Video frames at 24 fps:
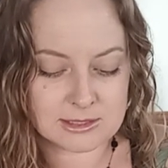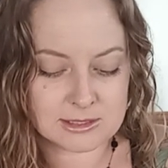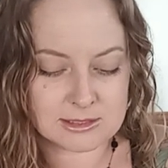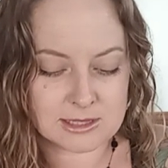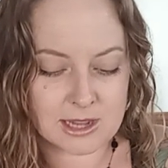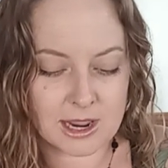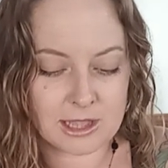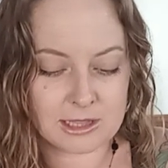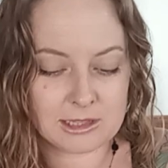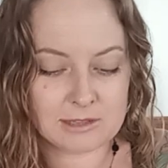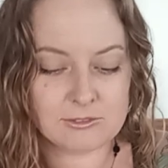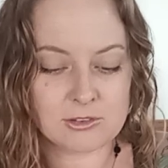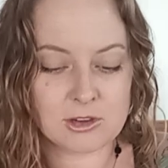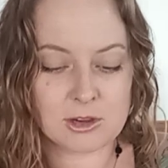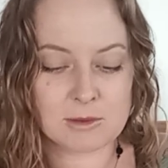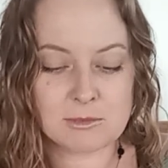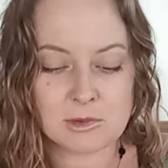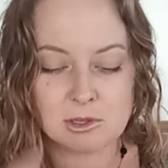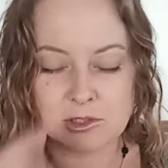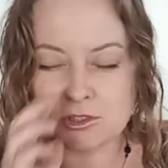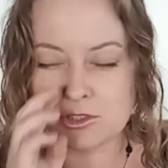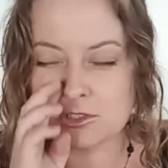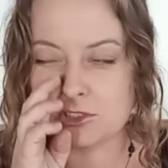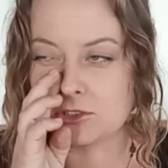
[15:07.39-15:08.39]
Denial of your
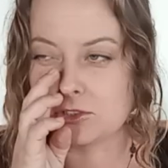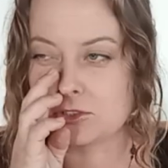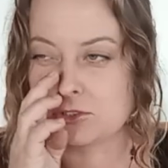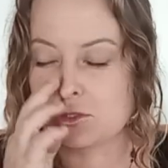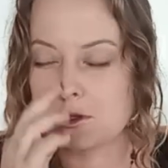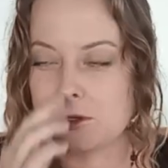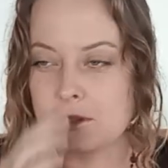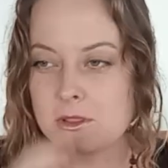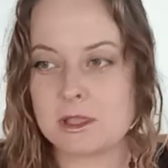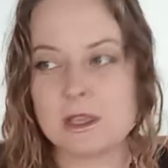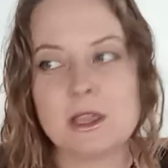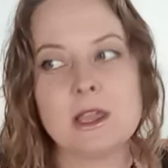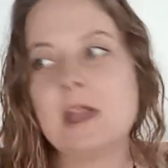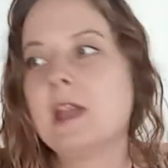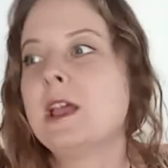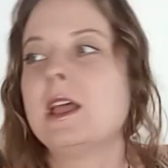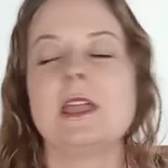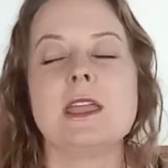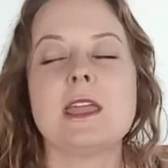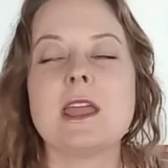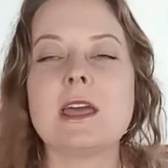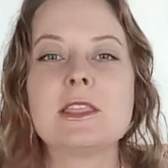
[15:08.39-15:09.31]
emotional truth.